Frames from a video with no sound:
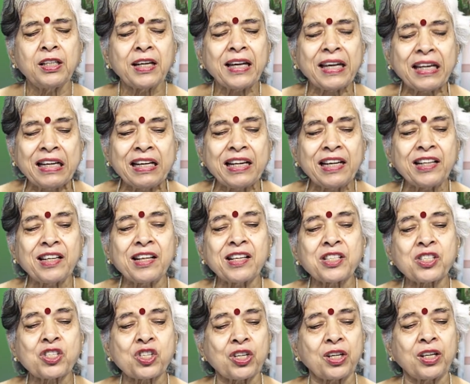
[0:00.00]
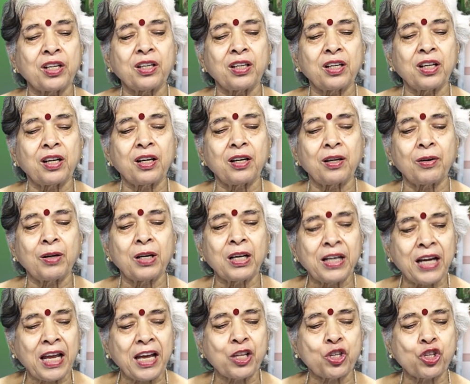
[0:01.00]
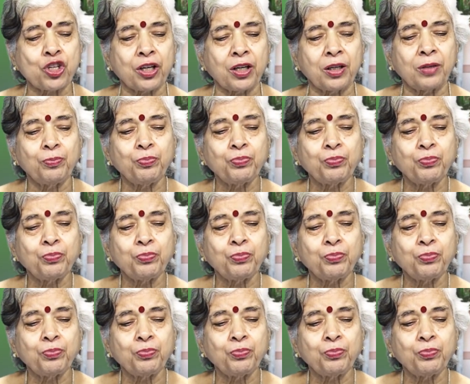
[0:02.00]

elitist in nature,